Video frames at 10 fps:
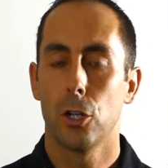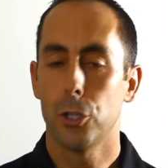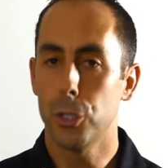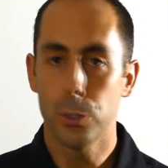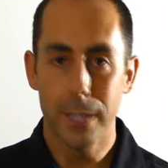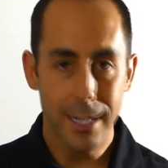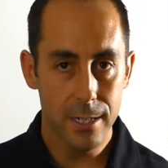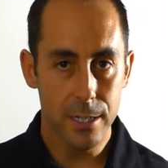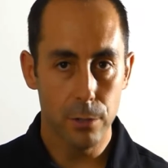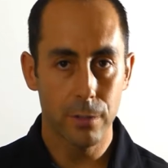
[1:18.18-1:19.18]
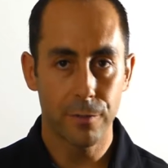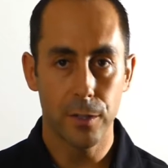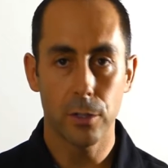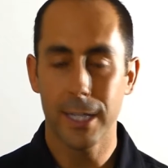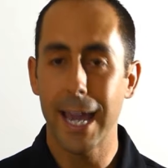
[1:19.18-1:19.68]
Do you necessarily
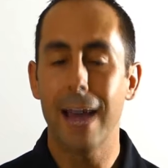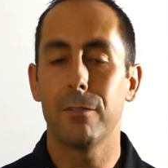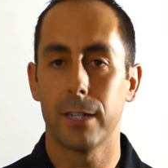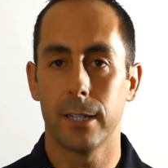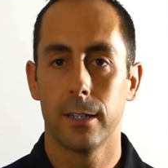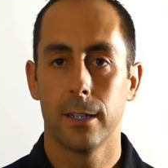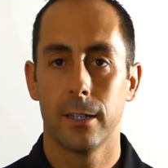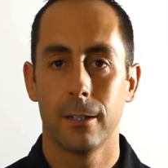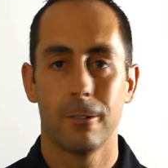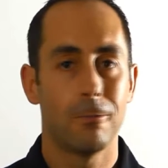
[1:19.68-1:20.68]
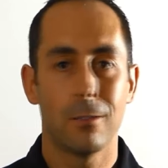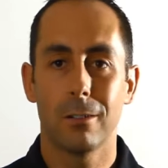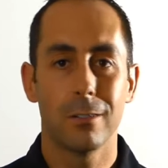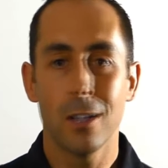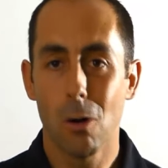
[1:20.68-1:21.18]
feel a cavity?
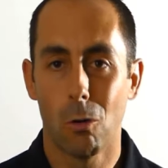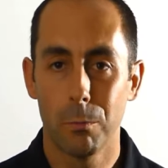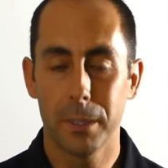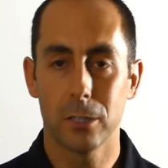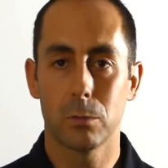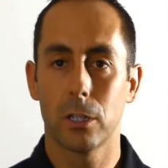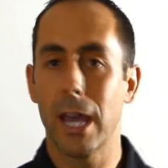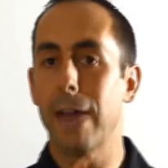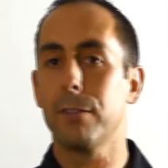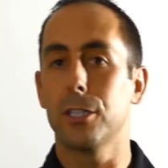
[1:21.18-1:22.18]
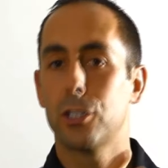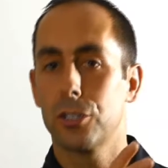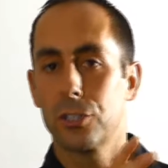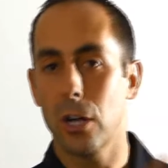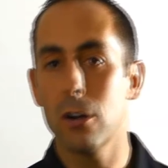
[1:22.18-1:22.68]
Well, no, because when the cavity is
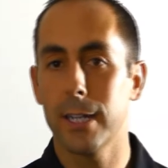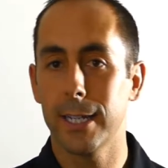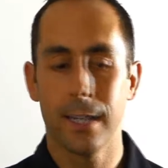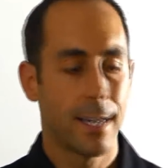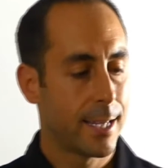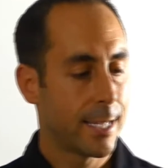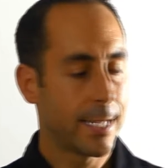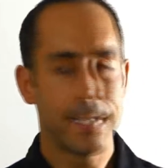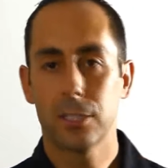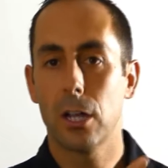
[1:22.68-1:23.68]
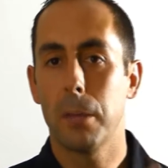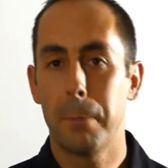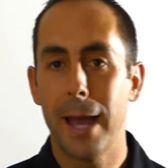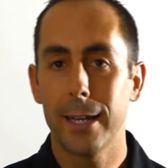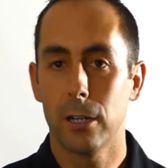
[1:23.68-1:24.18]
just starting, it's not
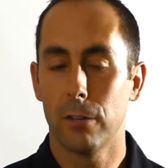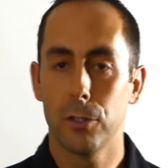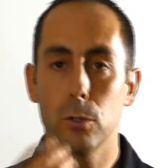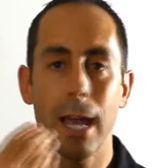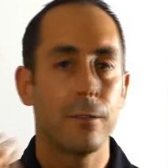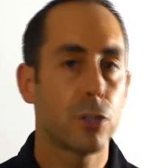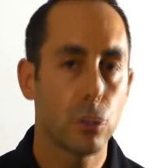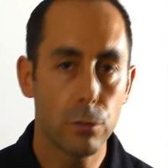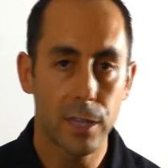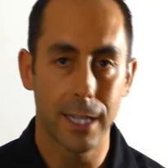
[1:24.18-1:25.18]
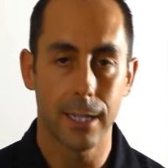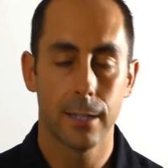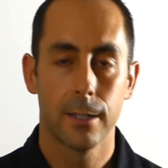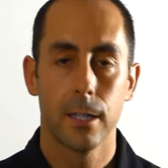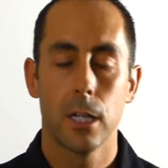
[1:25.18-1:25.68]
bad enough. You don't have a
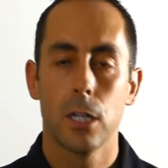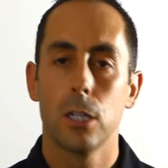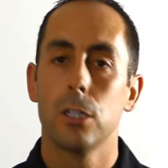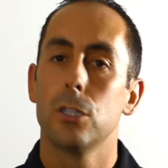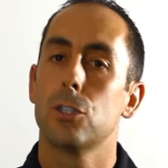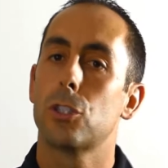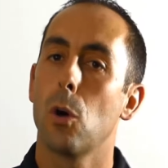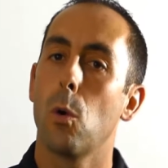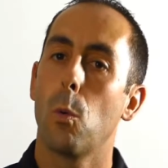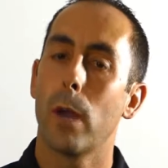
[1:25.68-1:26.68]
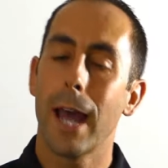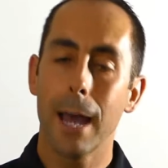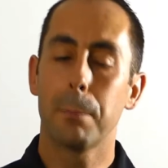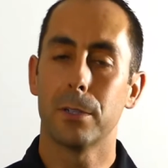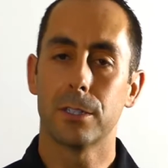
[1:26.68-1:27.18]
toothache. So what
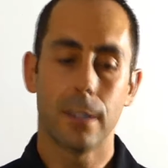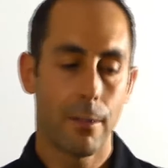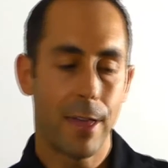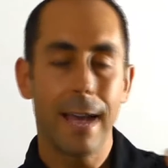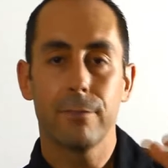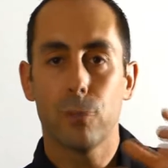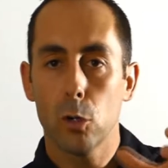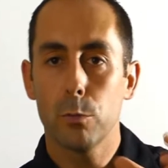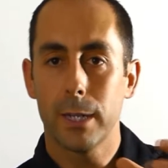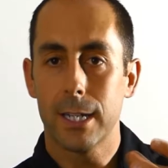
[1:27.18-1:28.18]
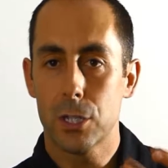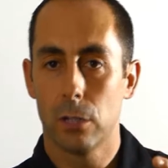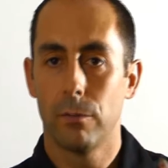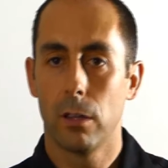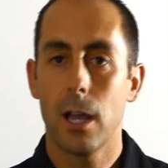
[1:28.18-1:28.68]
happens? That vertebrae that's
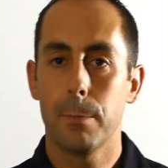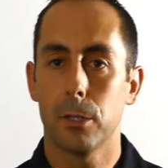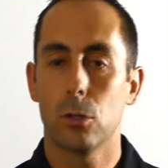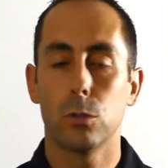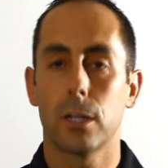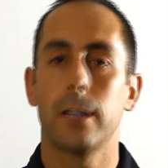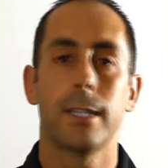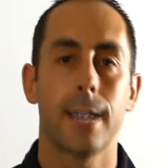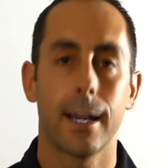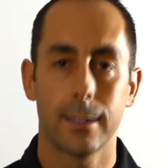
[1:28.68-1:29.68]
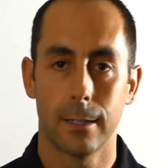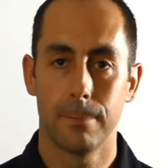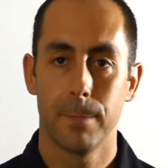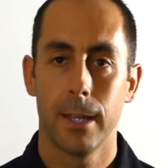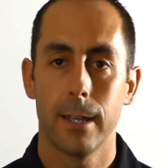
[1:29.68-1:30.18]
out of alignment goes undetected.
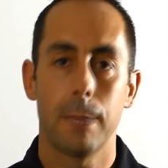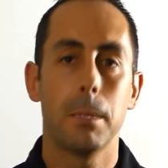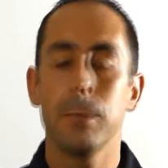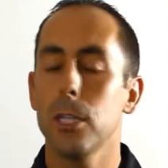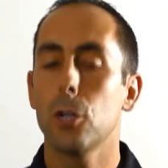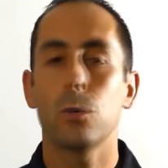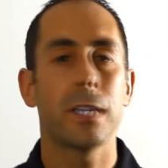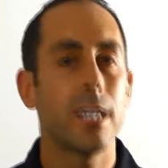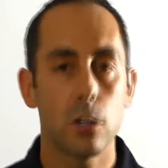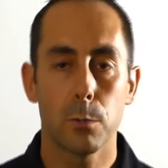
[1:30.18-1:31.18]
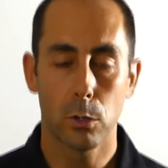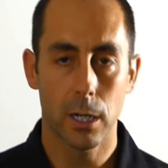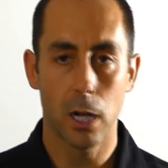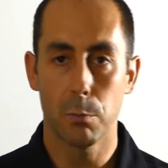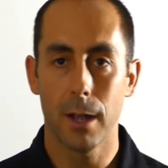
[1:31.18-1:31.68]
And maybe you don't hear about
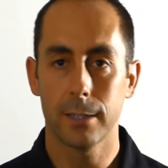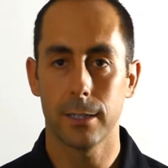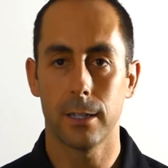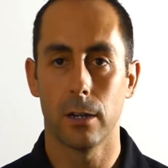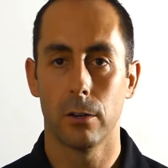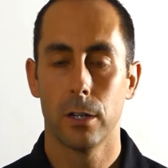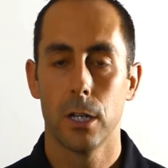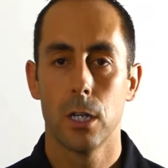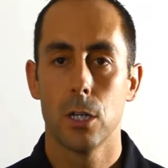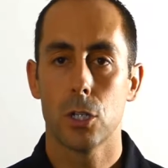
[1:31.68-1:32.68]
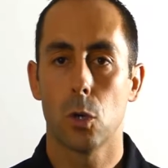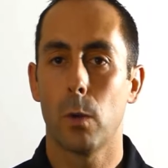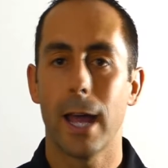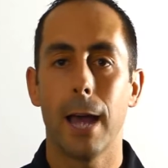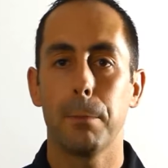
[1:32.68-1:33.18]
chiropractic care. So
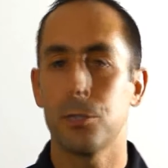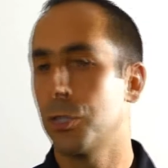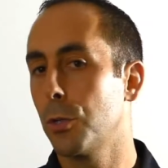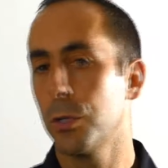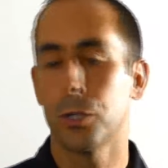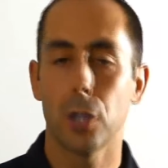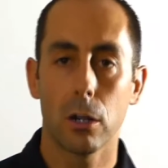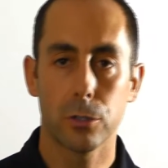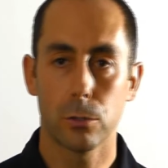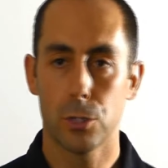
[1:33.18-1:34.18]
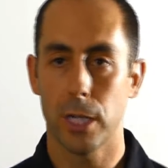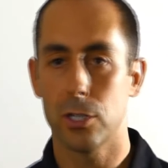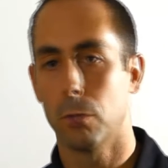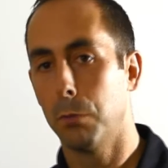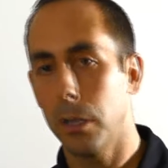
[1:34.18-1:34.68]
what happens, you go to your doctor who
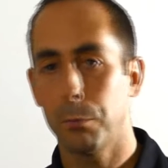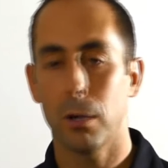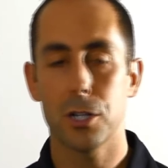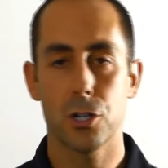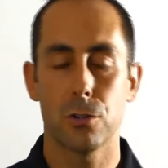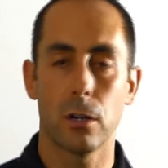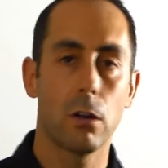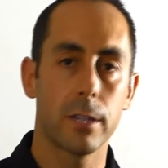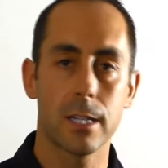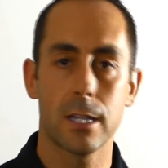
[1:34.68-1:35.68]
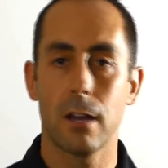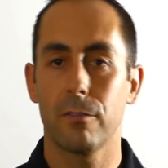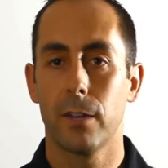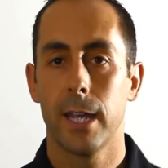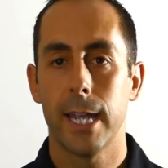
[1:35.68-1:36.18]
checks your blood pressure and all this
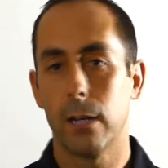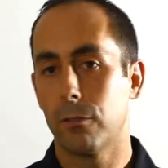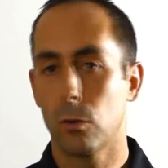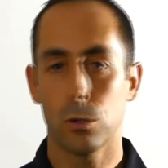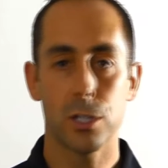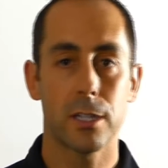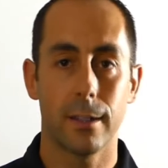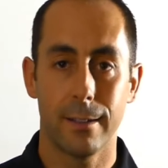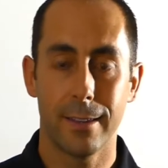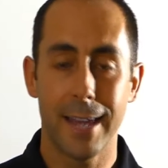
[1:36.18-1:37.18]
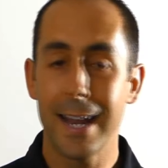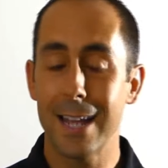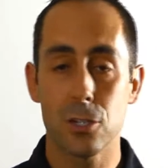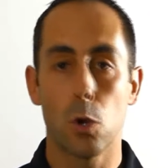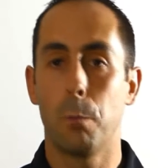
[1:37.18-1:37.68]
stuff, and of course, that
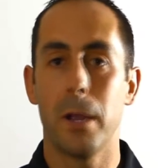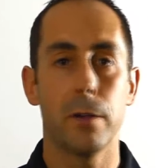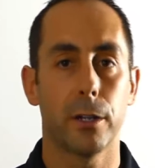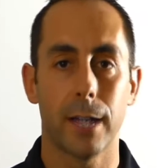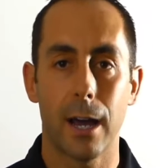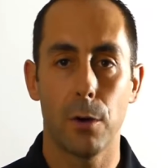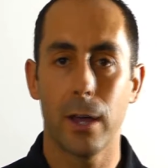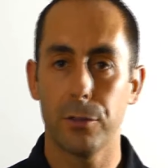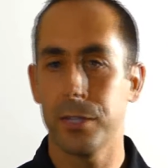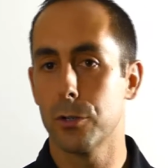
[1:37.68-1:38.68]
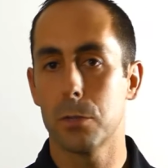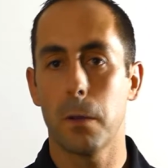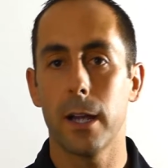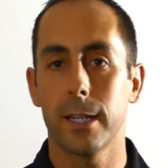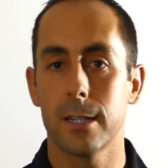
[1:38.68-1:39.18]
has no bearing on how healthy your
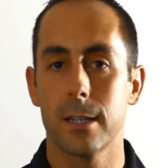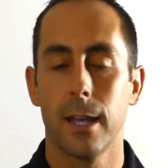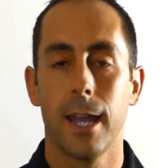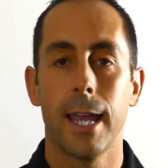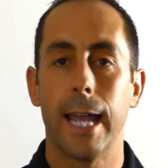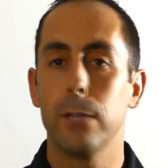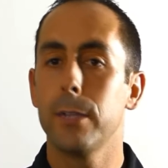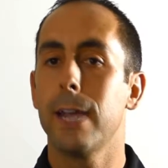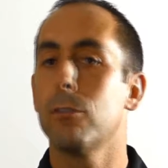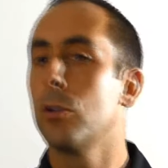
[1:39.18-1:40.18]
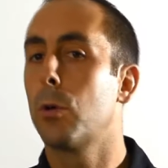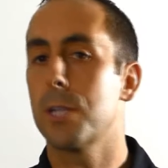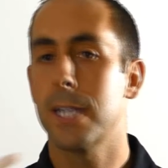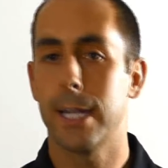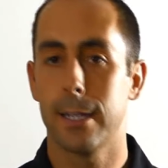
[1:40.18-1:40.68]
spine is, and you never
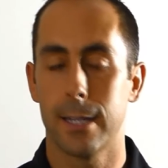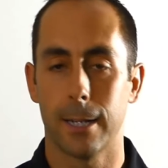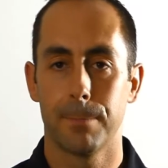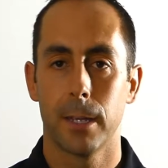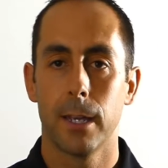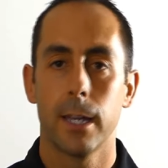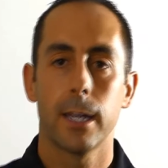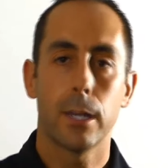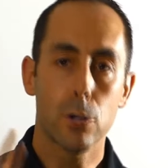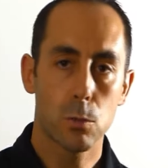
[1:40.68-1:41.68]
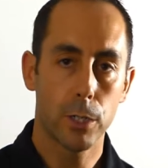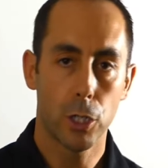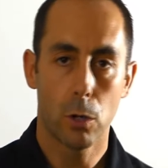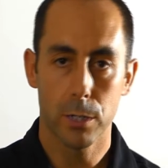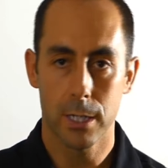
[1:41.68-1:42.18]
notice anything. Here's when you
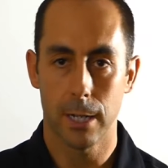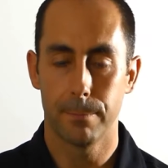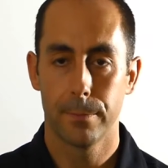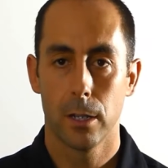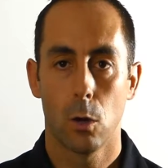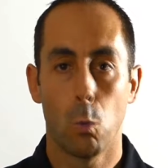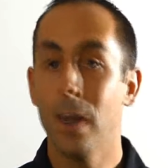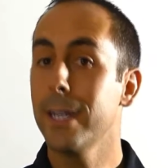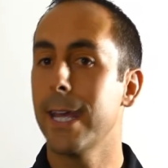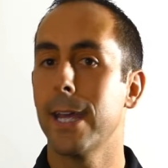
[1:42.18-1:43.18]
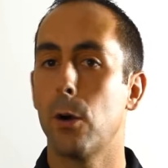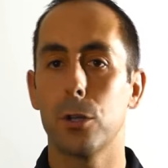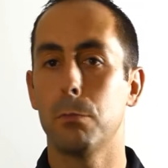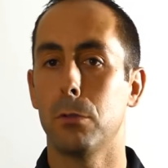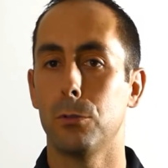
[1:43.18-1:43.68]
notice it. One day, out
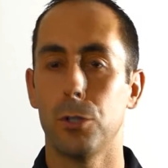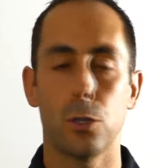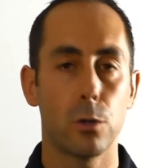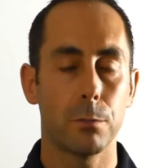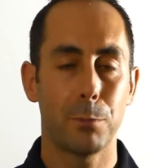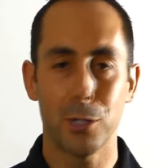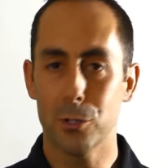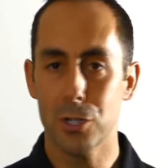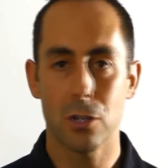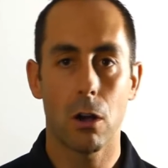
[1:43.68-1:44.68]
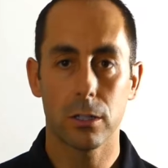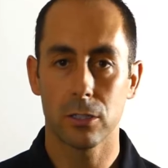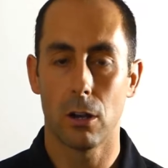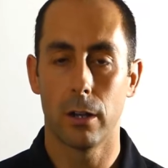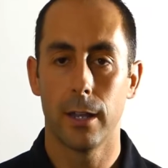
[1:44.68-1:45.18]
of the blue, you go to put your
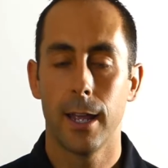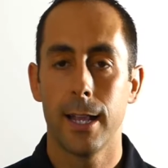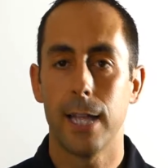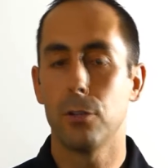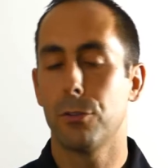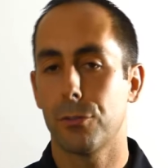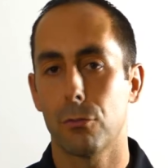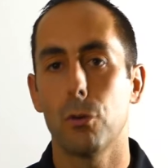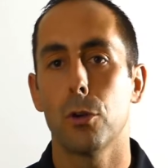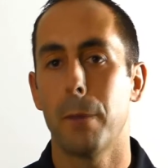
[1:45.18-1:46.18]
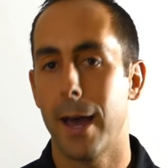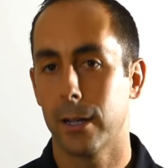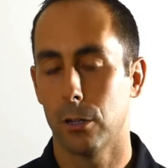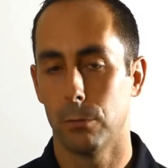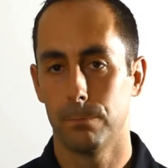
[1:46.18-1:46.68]
socks on and you throw your
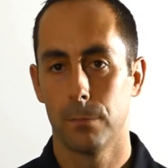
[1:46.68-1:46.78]
back out.